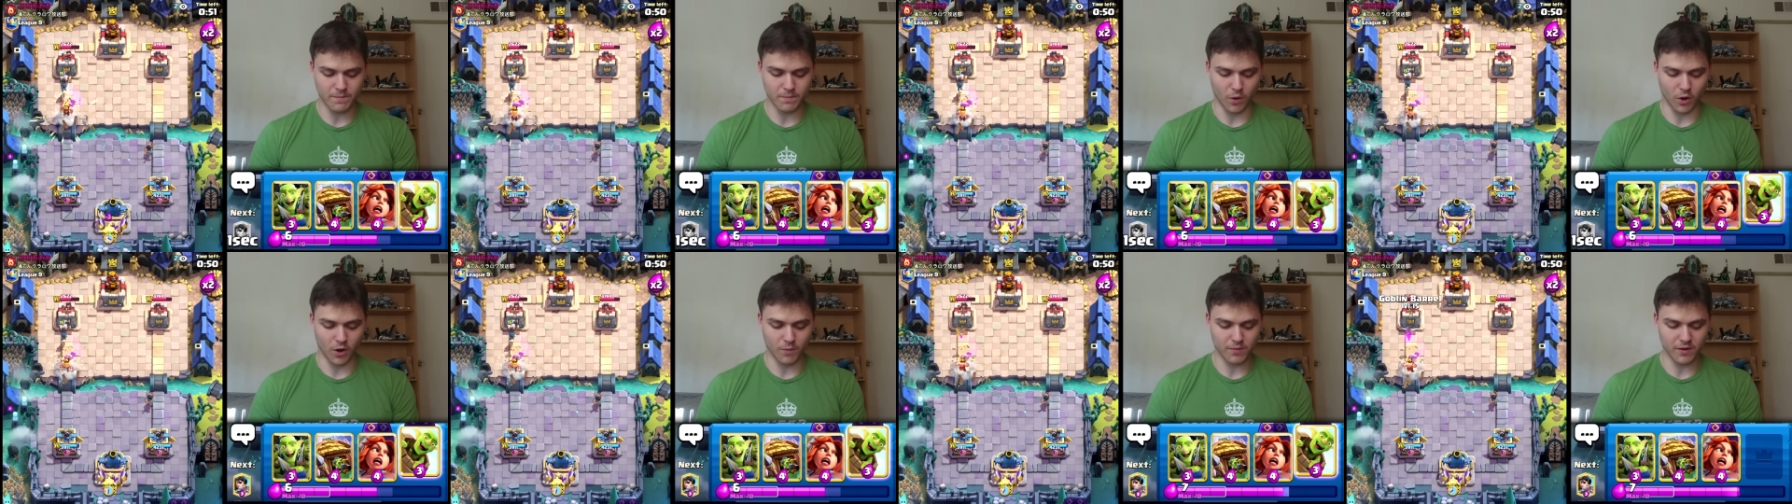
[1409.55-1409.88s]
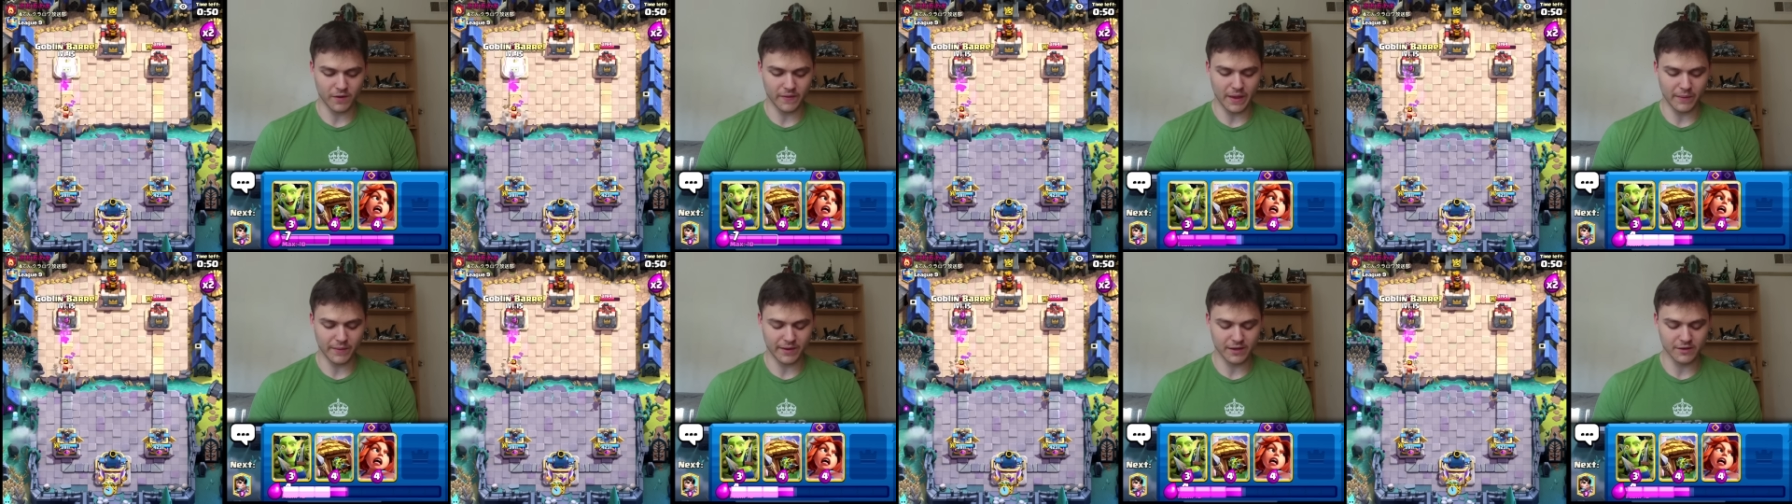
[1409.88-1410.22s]
bar barrel.
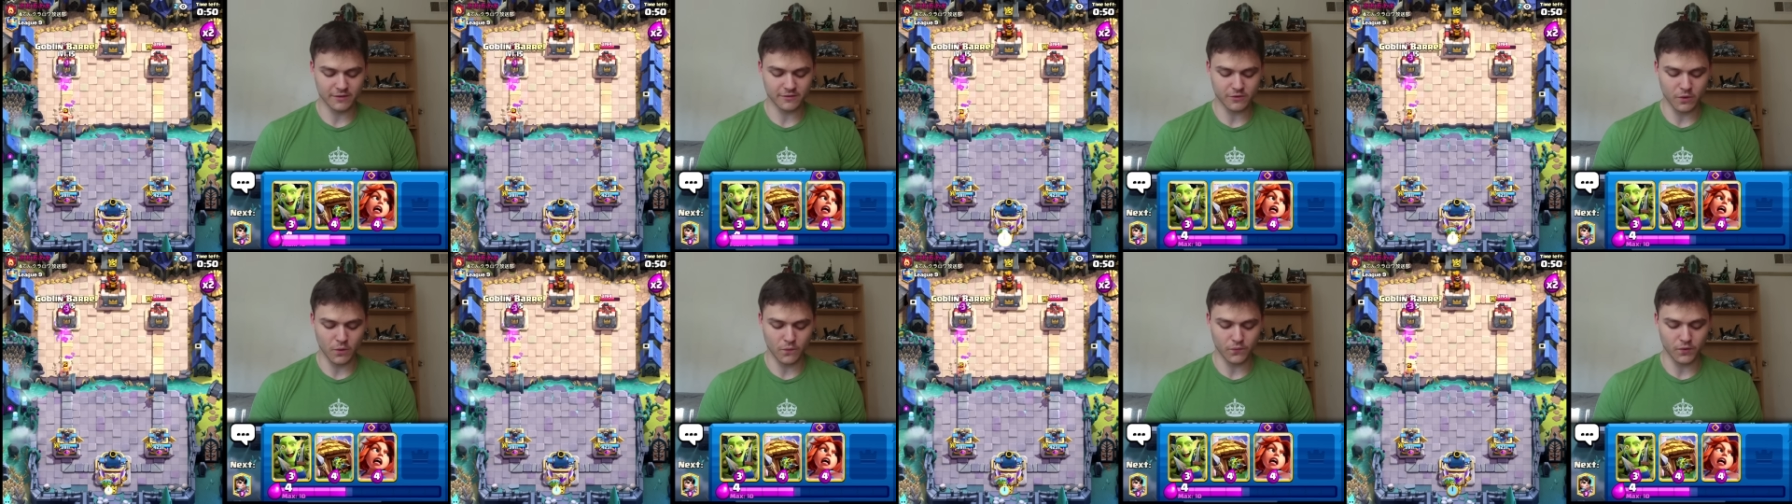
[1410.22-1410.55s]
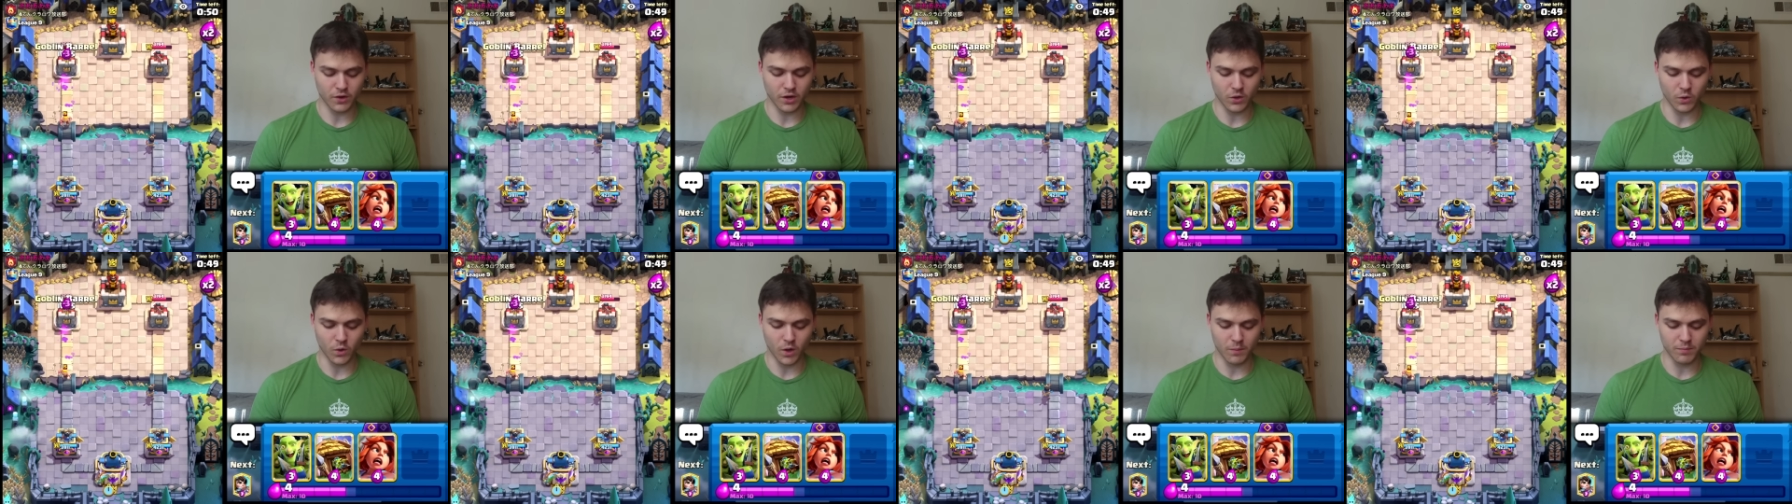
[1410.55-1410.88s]
Now we can just go for
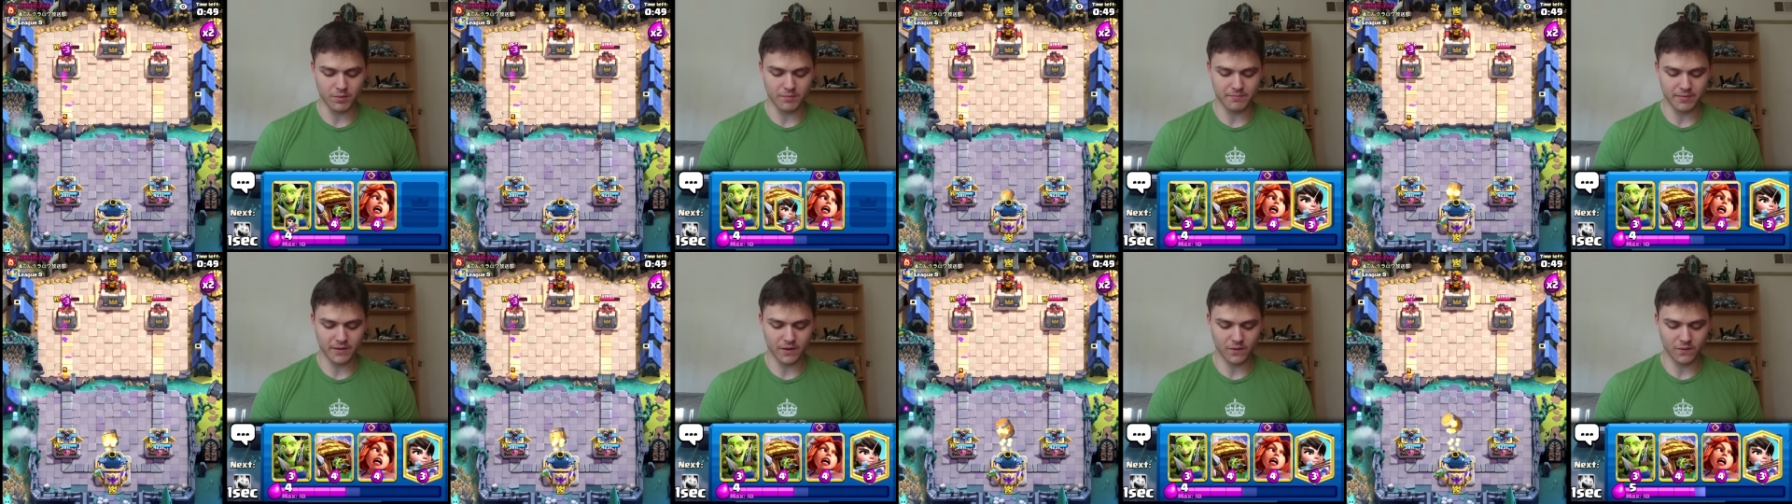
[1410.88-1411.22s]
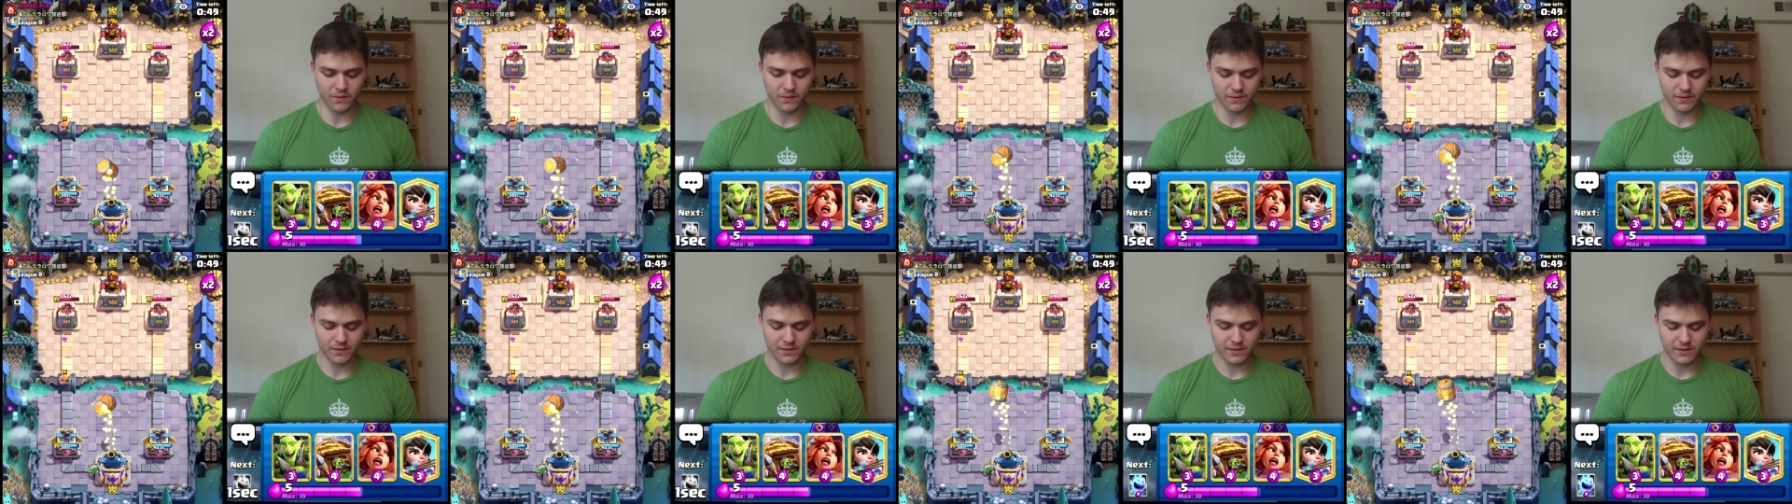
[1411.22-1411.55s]
a goblin barrel.